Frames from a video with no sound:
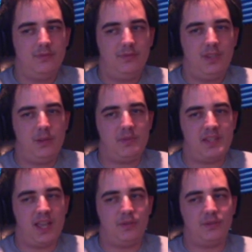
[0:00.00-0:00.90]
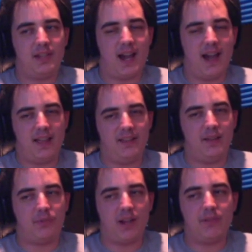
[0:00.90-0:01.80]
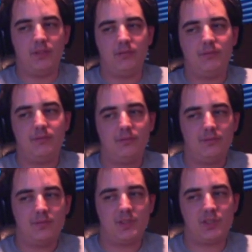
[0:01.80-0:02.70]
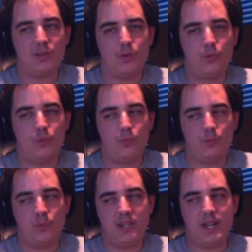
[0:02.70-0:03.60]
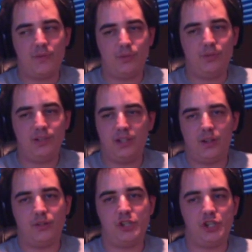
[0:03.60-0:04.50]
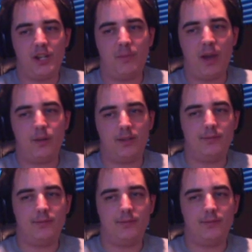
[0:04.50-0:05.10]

It was handled highly in private, so we never really heard shit about it.